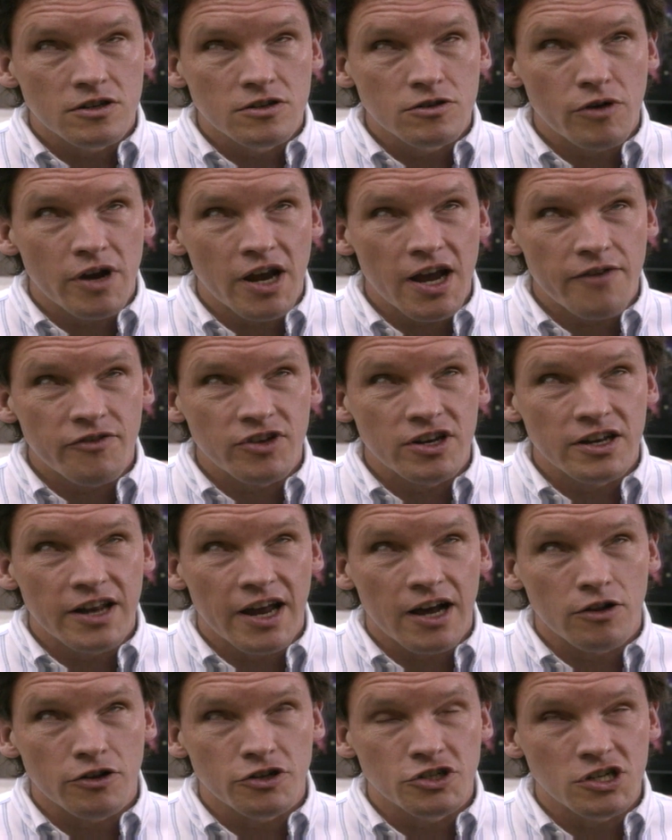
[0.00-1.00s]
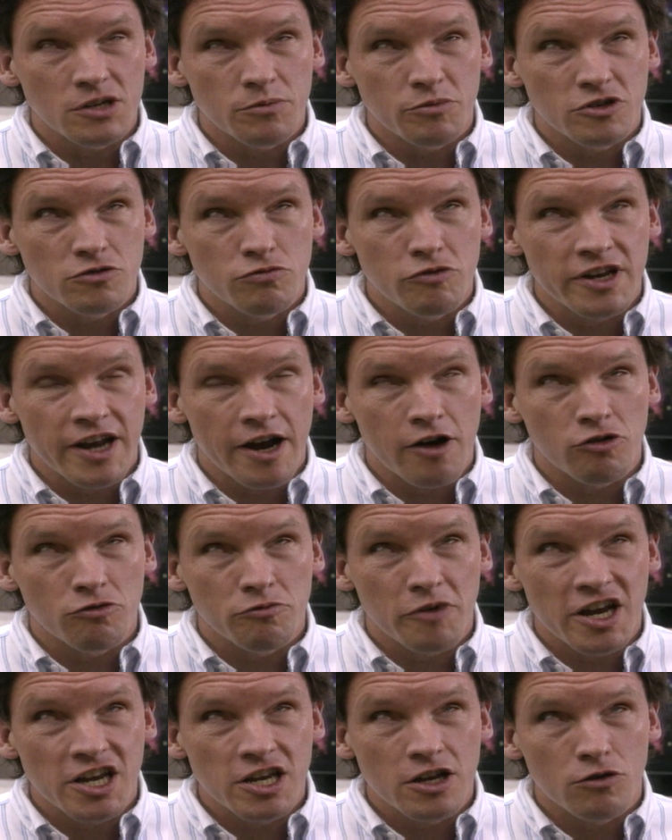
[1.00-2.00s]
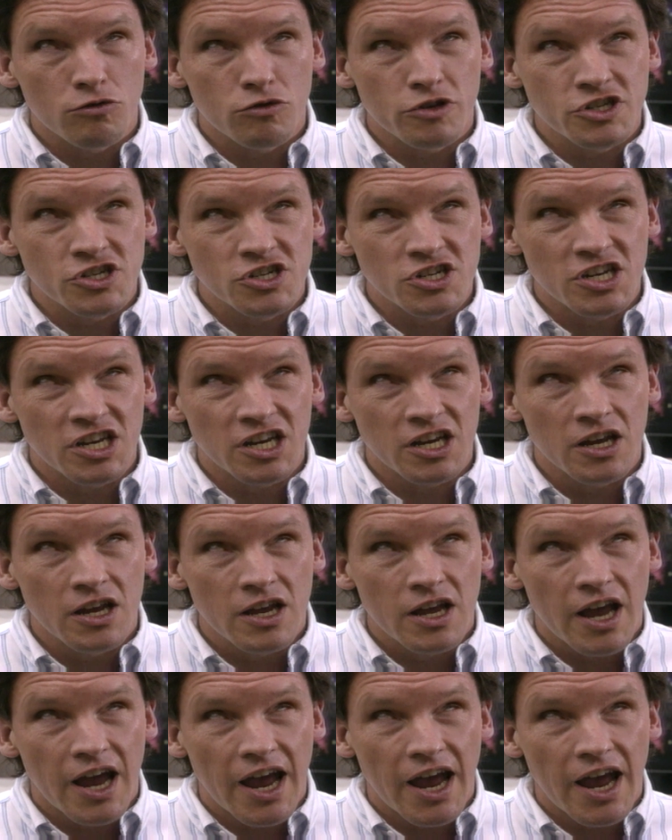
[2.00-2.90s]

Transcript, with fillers: to have an analogy between our radio listening